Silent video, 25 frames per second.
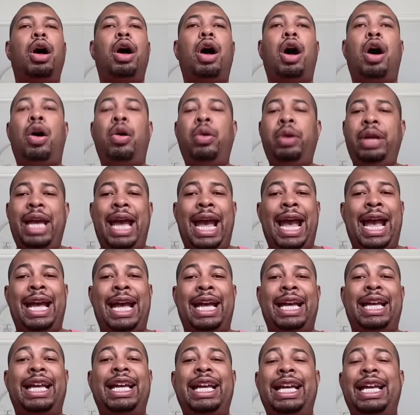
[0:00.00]

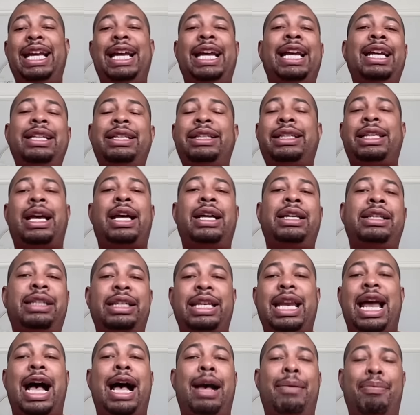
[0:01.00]
Okay, it does
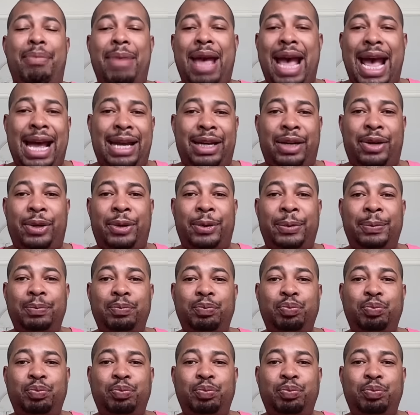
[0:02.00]
not matter